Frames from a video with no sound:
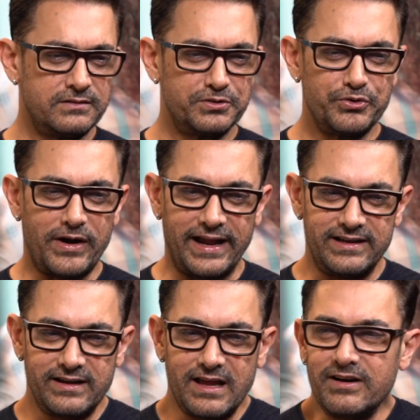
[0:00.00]
So I
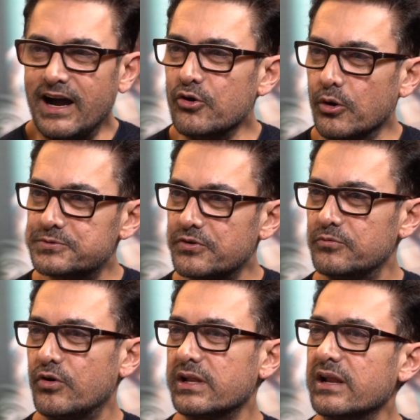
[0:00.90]
didn't have high hopes from
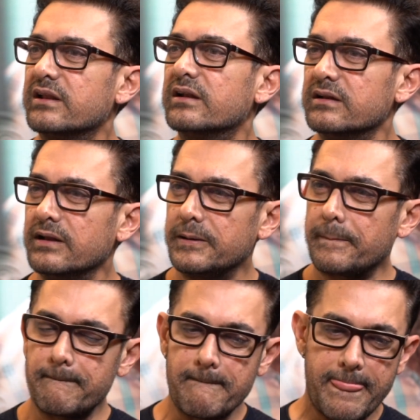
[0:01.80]
what he had written. And
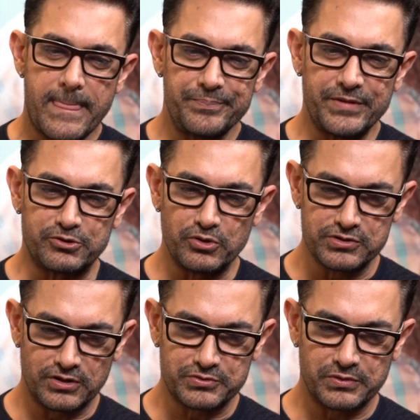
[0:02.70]
Atul is
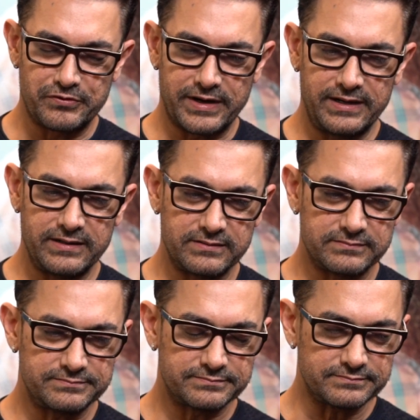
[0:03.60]
also a friend. And
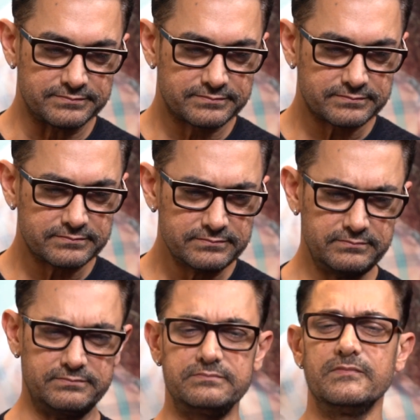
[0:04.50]

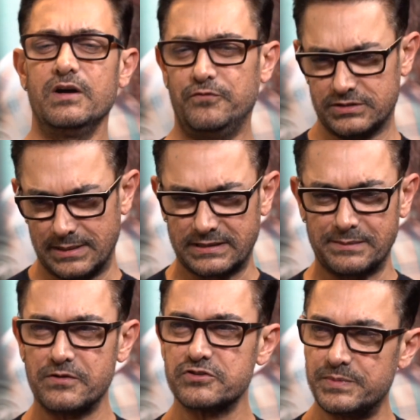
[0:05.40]
for some time
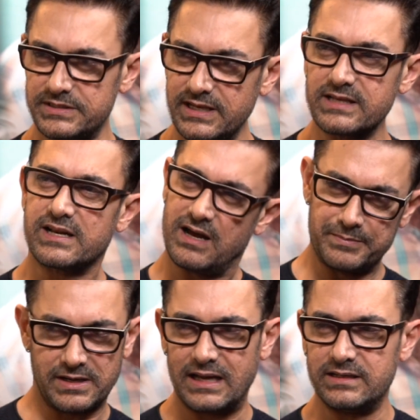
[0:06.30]
I was busy. I said,
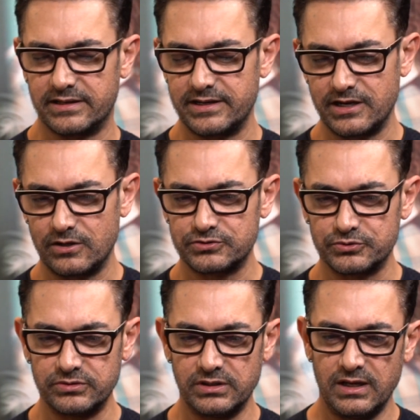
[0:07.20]
I'll hear it now soon.